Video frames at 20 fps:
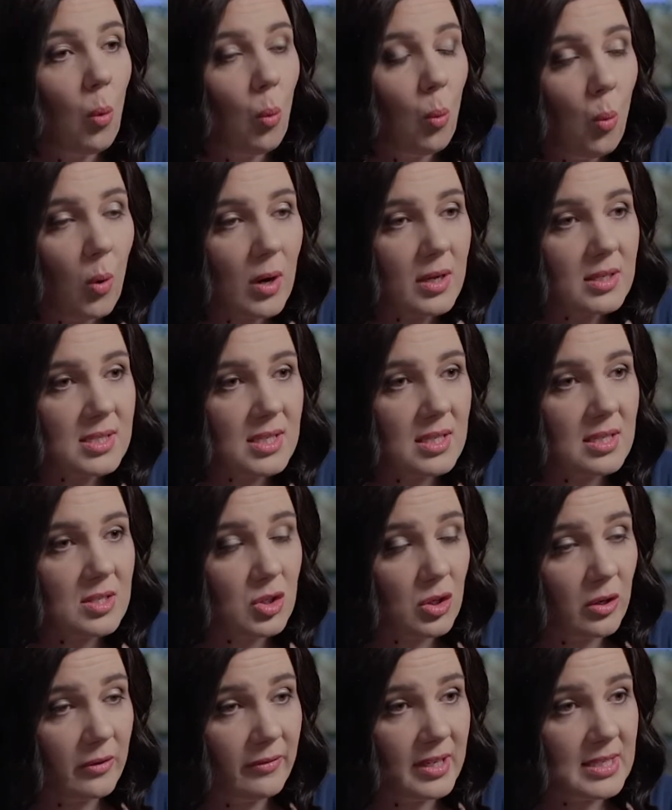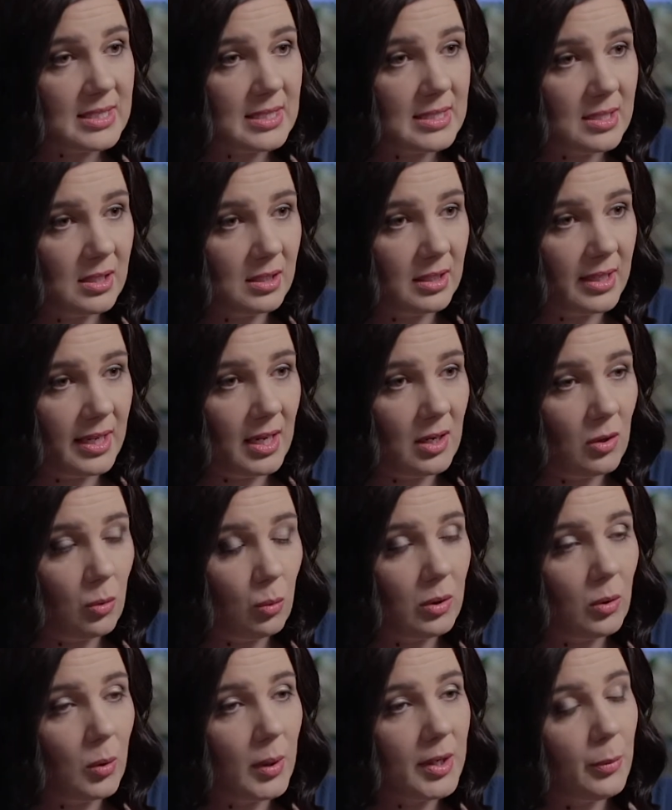Once the cervix is clean,
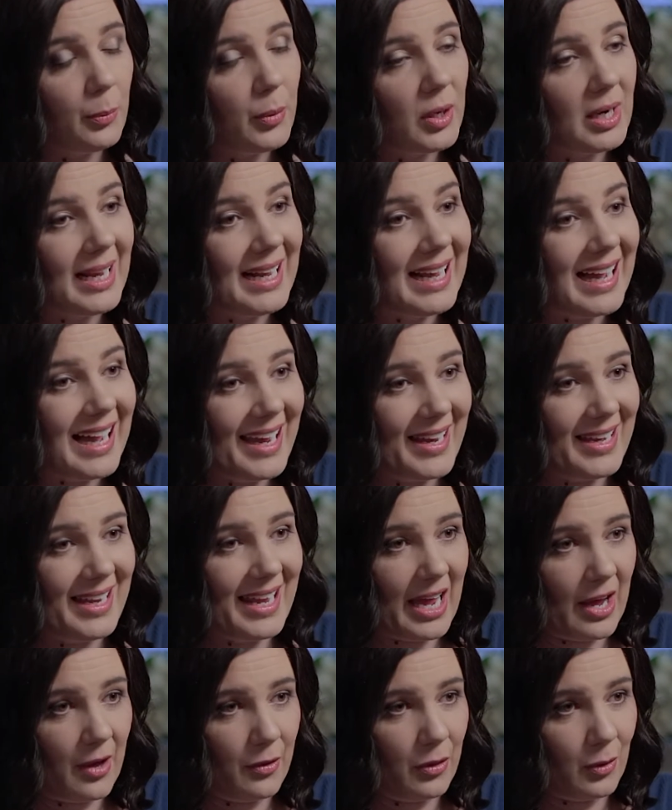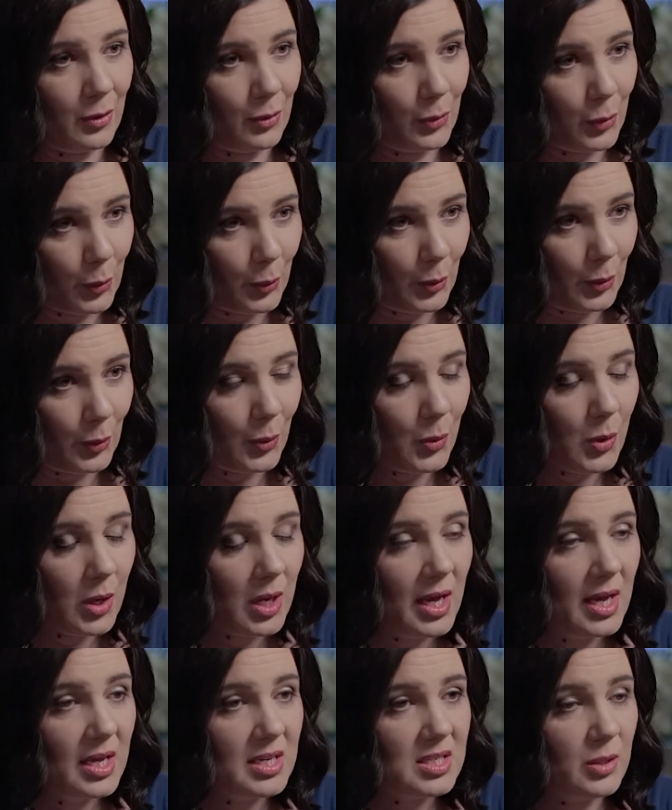we're going to put a guide catheter through
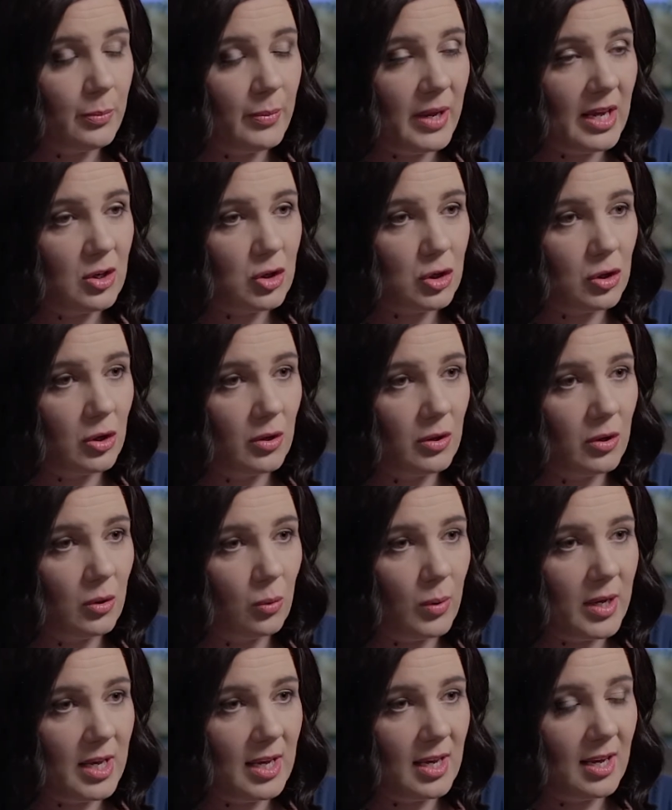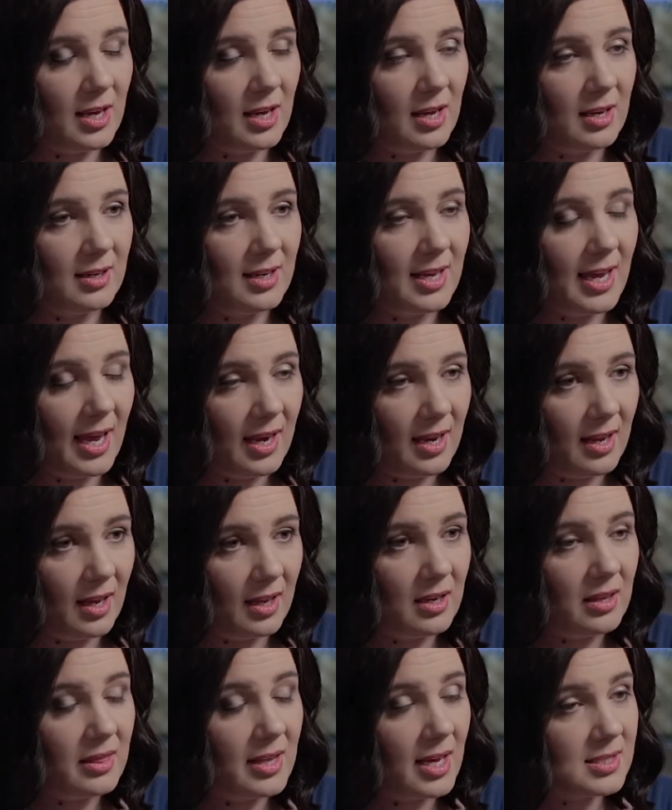to make sure that we can get
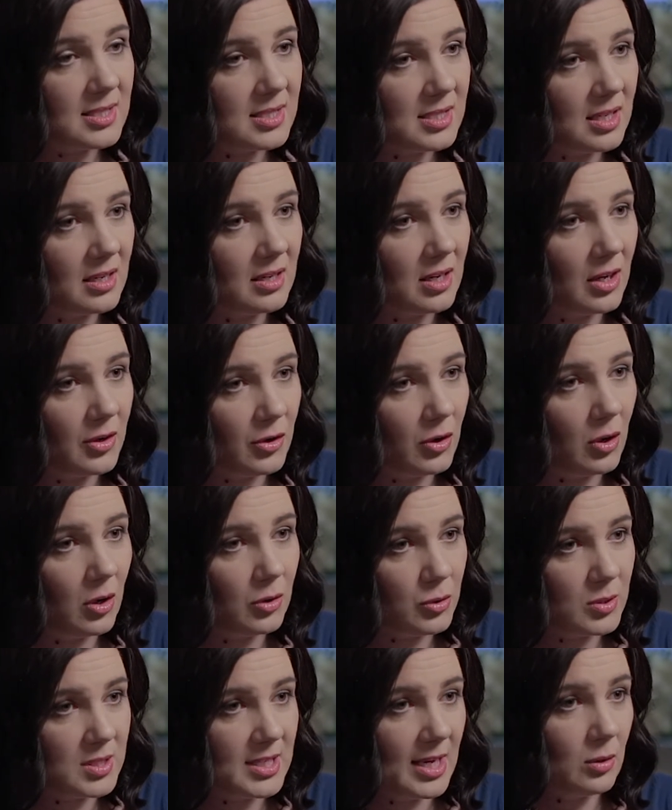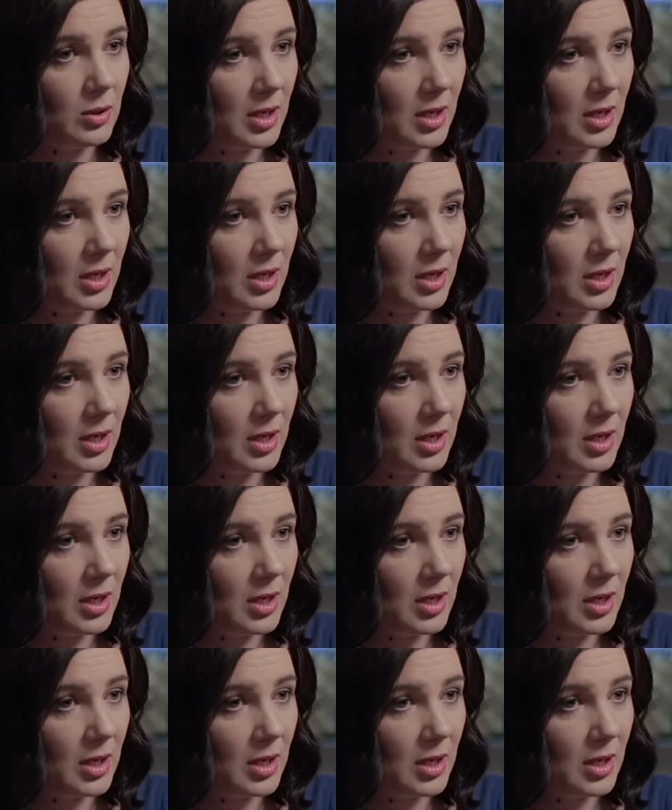in, and that's done under ultrasound